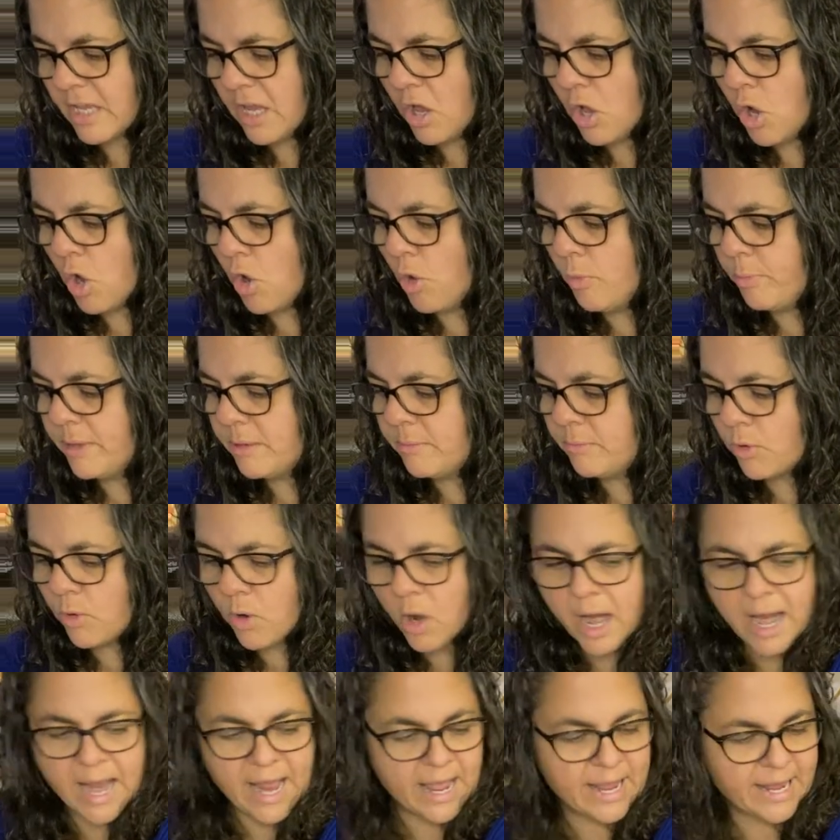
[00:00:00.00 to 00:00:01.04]
hope and
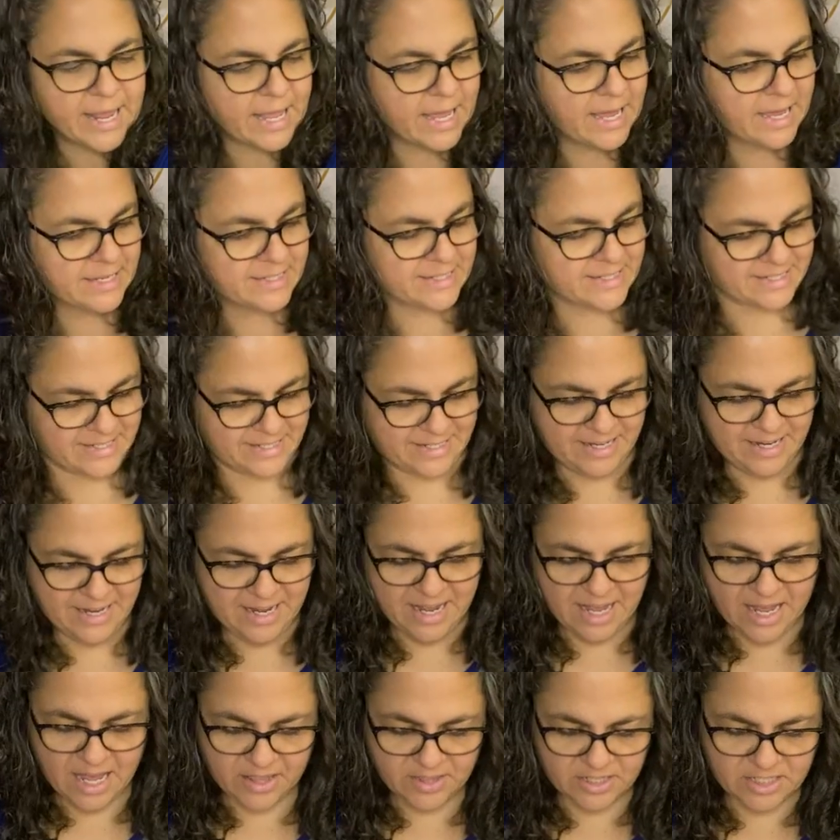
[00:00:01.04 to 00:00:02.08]
pray, I guess,
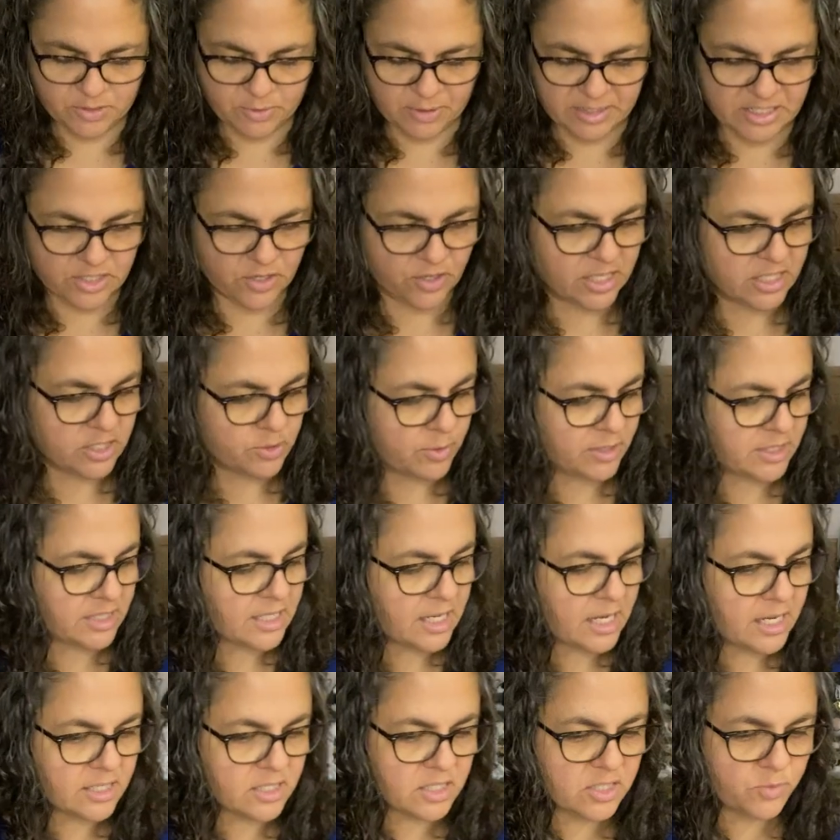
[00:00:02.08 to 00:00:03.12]
on this one. So this one
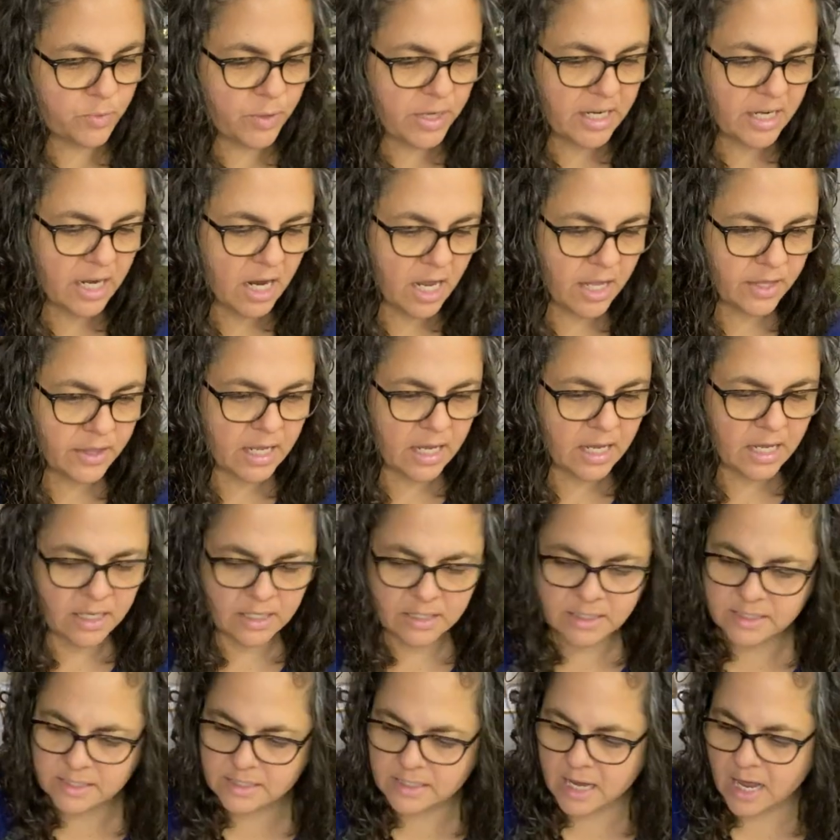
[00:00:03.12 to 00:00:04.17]
says sweet on the
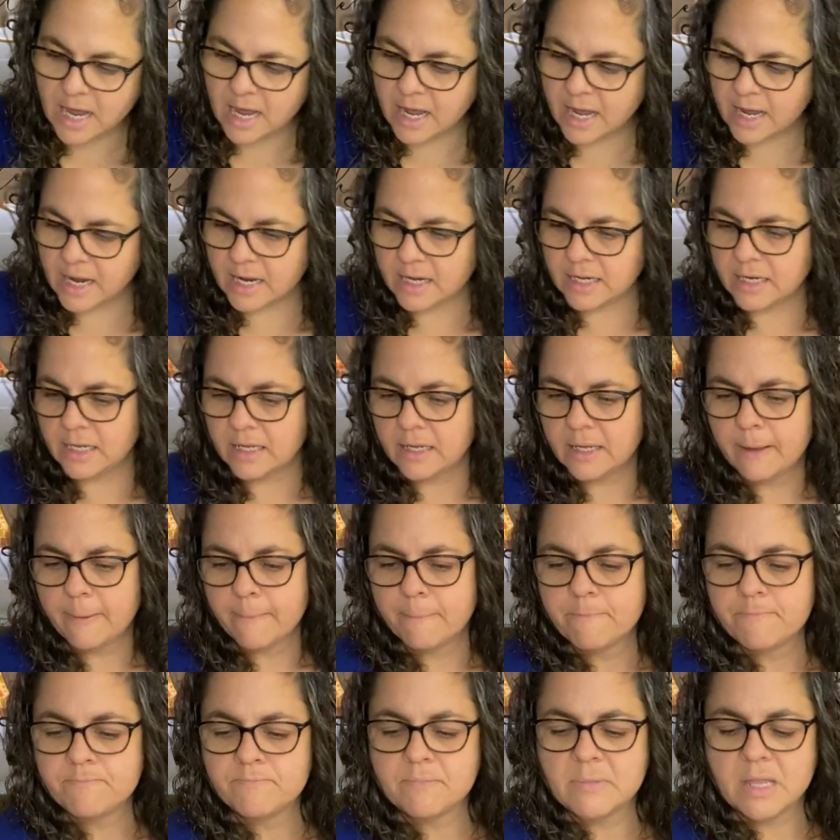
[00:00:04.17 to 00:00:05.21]
inside,
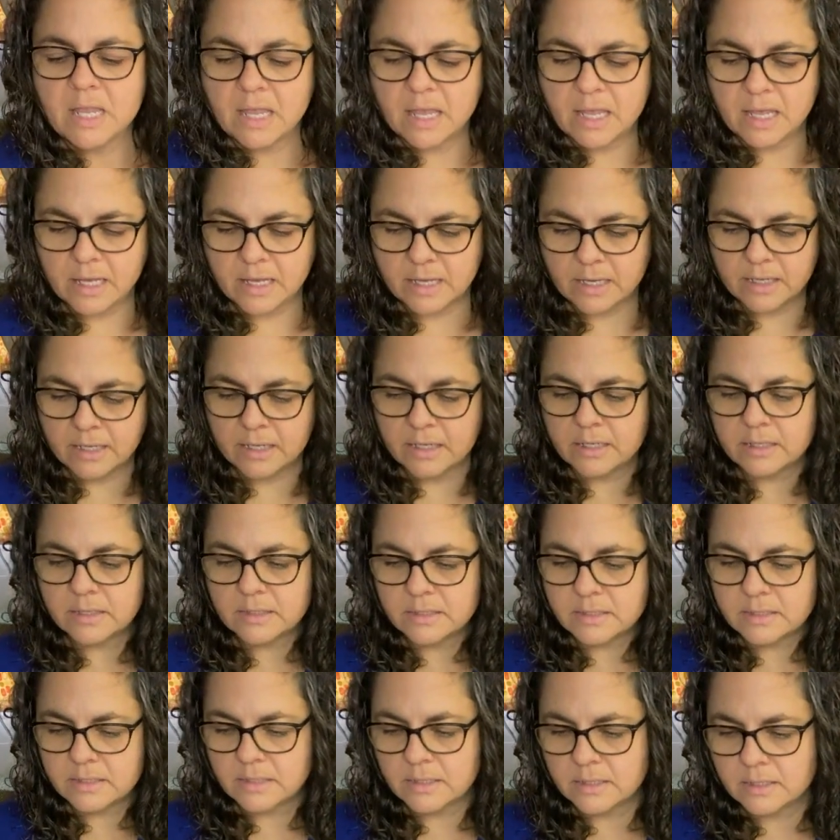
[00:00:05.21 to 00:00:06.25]

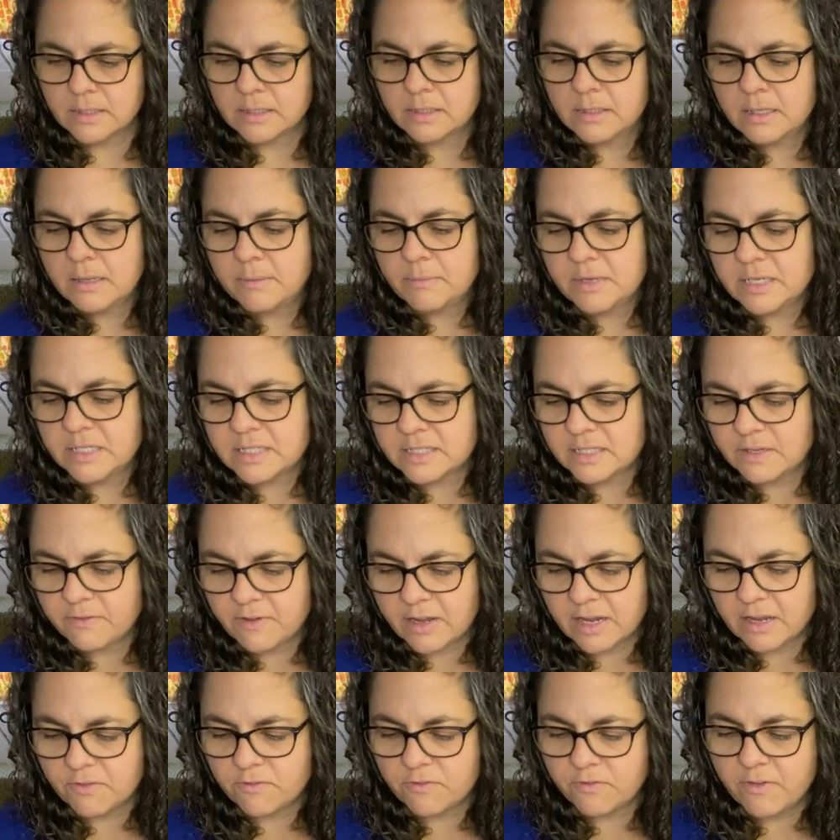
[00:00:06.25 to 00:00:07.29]
and let me see if I
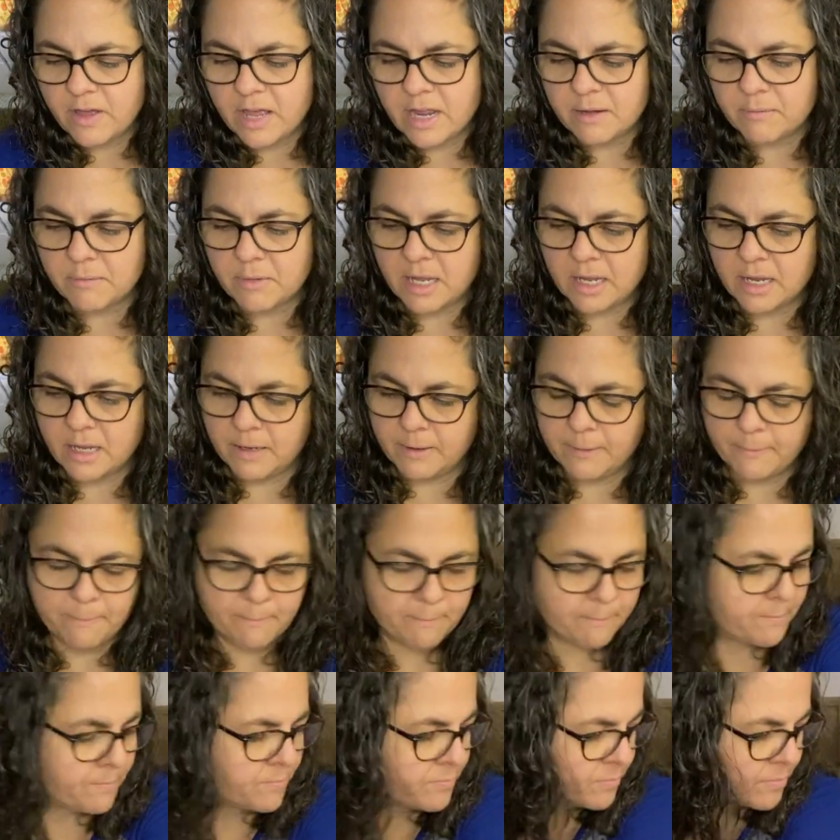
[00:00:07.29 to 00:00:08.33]
can find my,
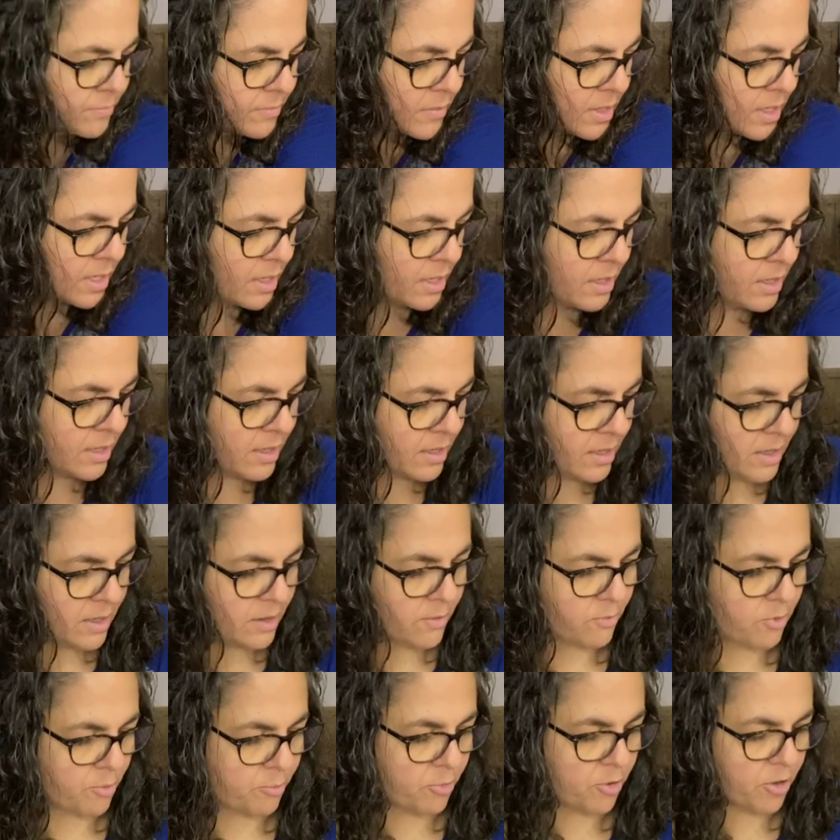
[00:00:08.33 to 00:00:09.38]

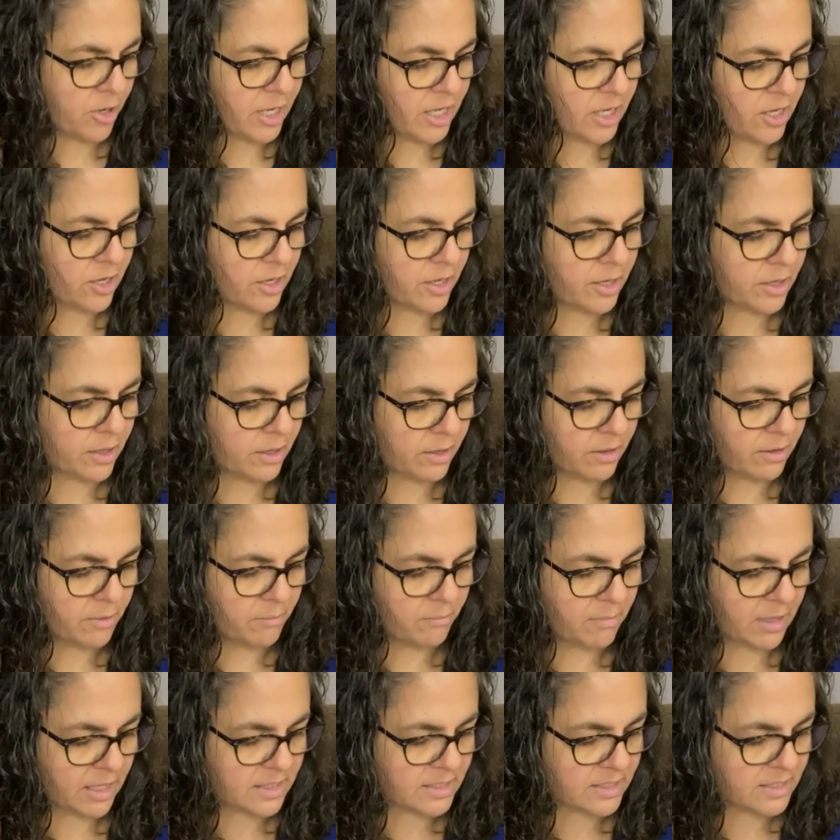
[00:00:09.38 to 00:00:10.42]
we're pretty good
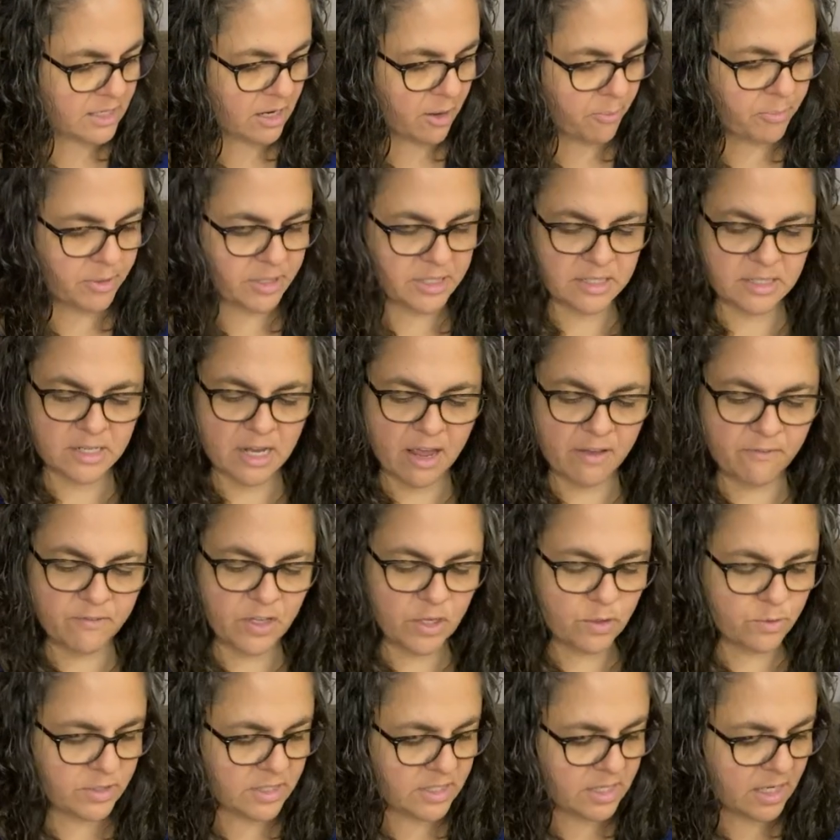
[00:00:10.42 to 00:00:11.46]
mixed up. I've
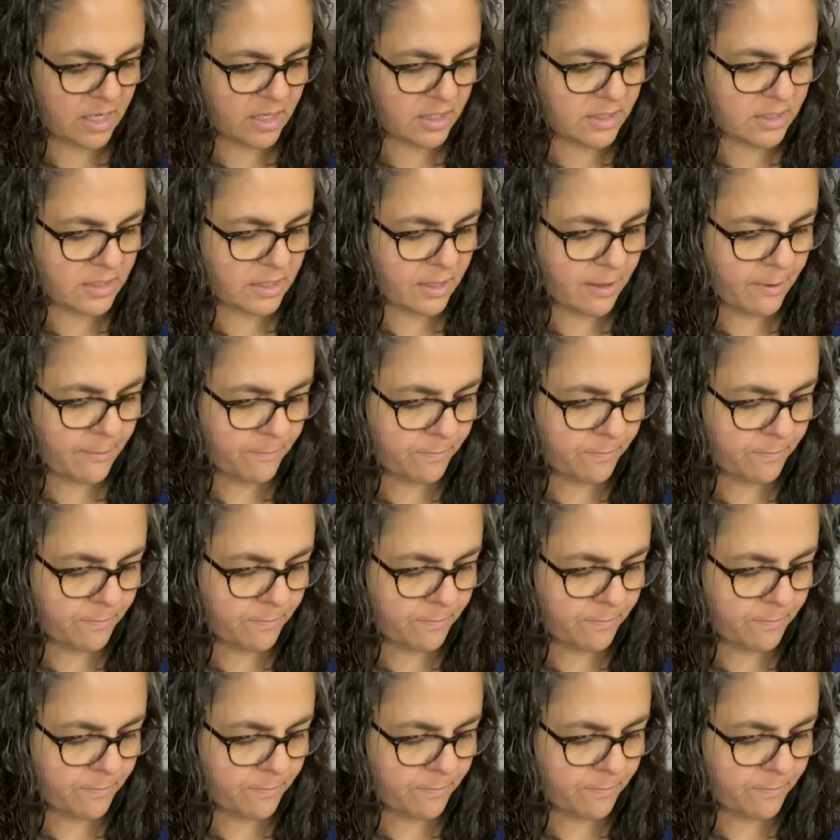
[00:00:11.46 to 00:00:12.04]
used this